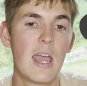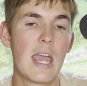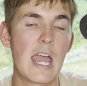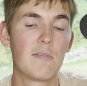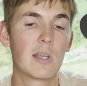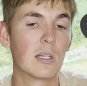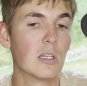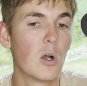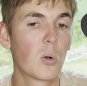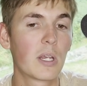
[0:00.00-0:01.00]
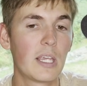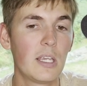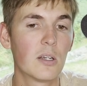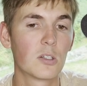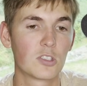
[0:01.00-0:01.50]
having lower
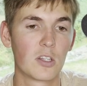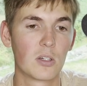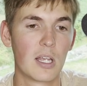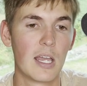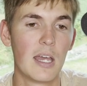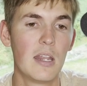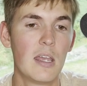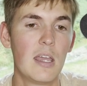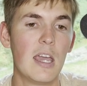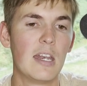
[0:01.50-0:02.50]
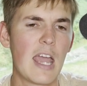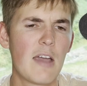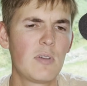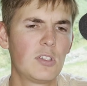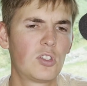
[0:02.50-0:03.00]
ears on their head, and
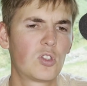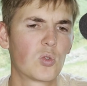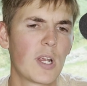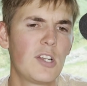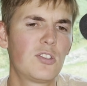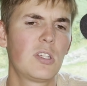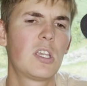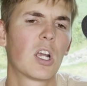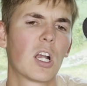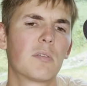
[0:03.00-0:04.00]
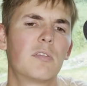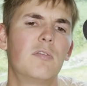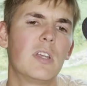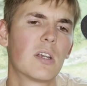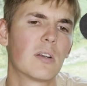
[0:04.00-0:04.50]
having strangely curved
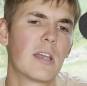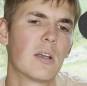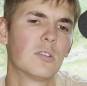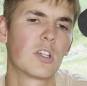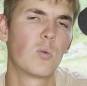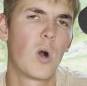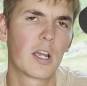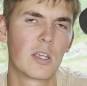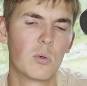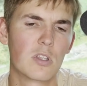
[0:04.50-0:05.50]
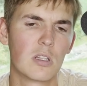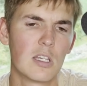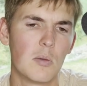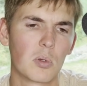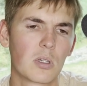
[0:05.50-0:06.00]
fingernails and walking with a
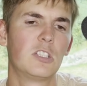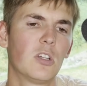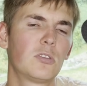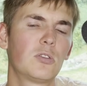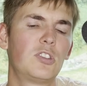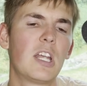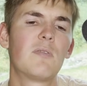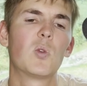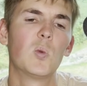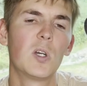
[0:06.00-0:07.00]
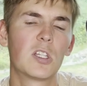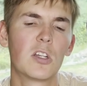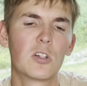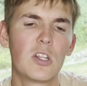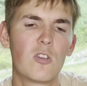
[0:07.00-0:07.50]
limp. It's also said if you looked
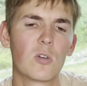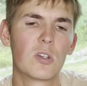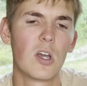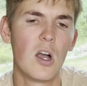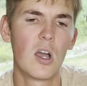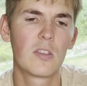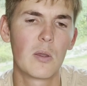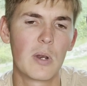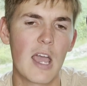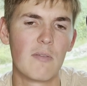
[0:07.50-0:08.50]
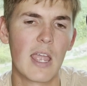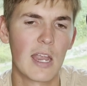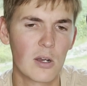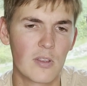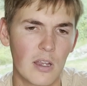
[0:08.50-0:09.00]
underneath their tongue, they would have
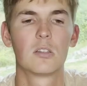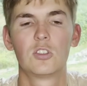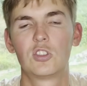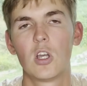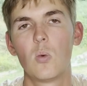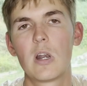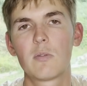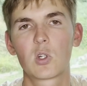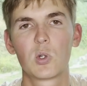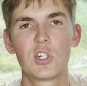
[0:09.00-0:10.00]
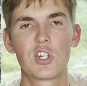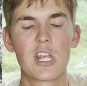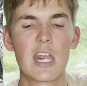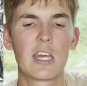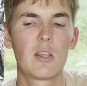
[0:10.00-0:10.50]
hair there. So whenever
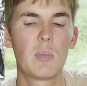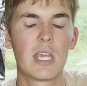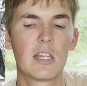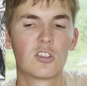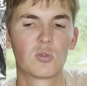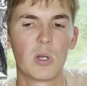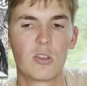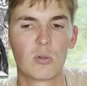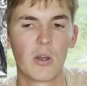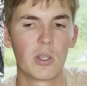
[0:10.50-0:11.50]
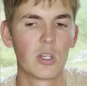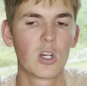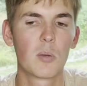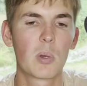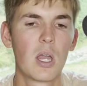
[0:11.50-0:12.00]
Christianity began to spread throughout
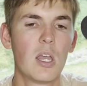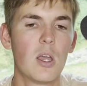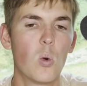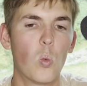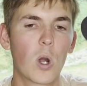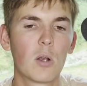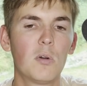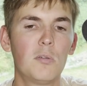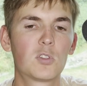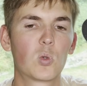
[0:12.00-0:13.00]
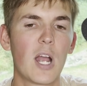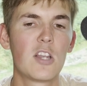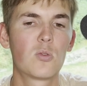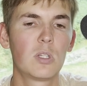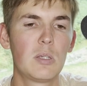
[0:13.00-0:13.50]
Europe, Werewolves
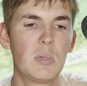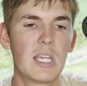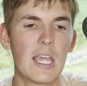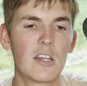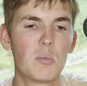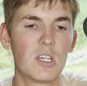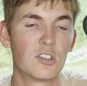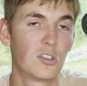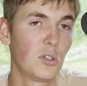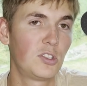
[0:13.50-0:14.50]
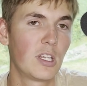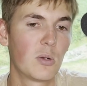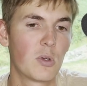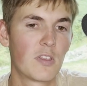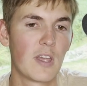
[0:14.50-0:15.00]
gradually began to be associated
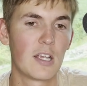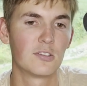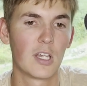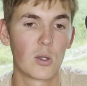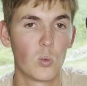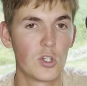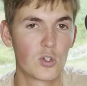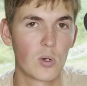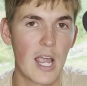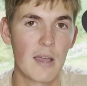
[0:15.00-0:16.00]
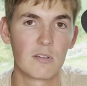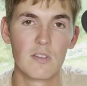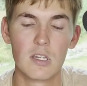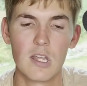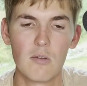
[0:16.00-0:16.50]
with things like witchcraft and
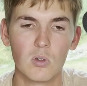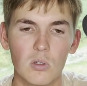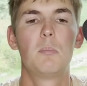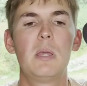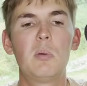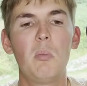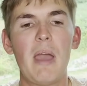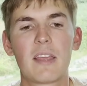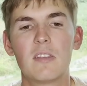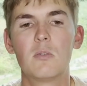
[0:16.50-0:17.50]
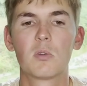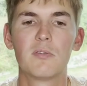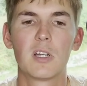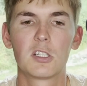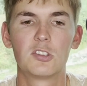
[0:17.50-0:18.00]
the devil. People back then were
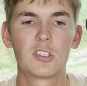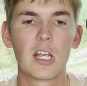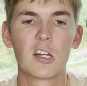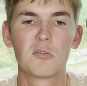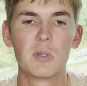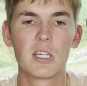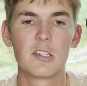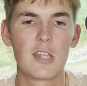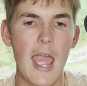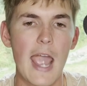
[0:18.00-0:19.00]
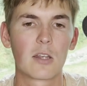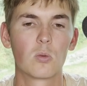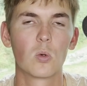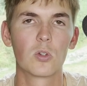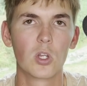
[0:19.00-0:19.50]
very scared of being attacked
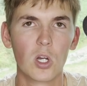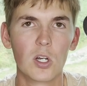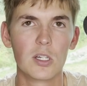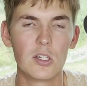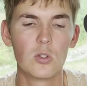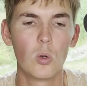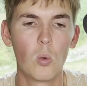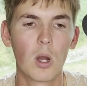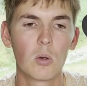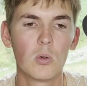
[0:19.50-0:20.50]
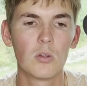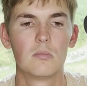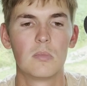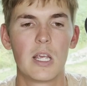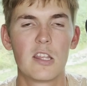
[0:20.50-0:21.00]
or turned into a
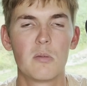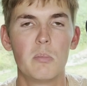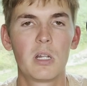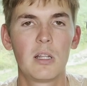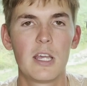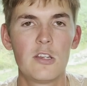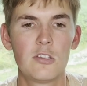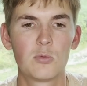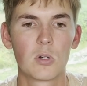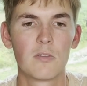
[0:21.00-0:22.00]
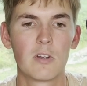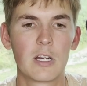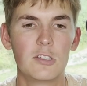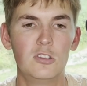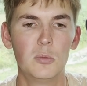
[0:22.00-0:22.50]
werewolf, and the Middle Ages were a
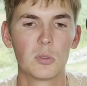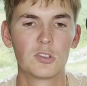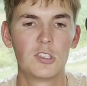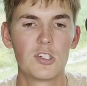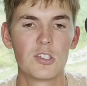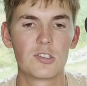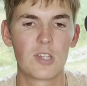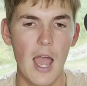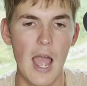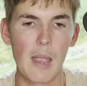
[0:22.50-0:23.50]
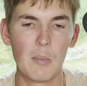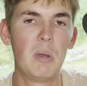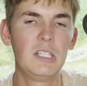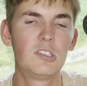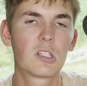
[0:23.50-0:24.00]
very superstitious time.
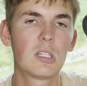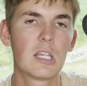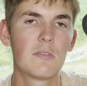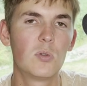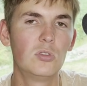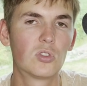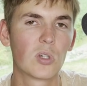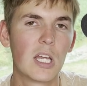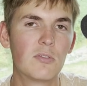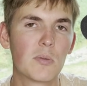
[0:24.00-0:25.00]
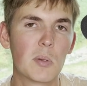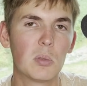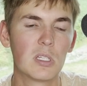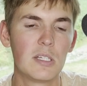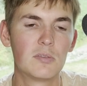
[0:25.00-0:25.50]
Basically, if you strayed from the
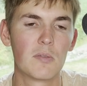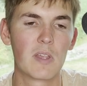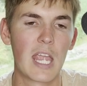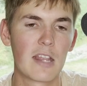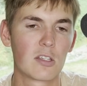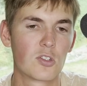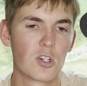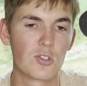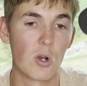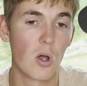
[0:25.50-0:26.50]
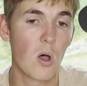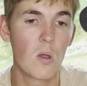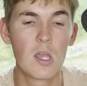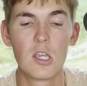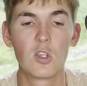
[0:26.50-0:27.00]
beliefs of the Catholic Church at
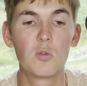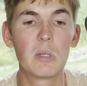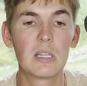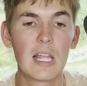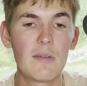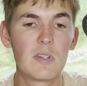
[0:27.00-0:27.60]
all, you'd be left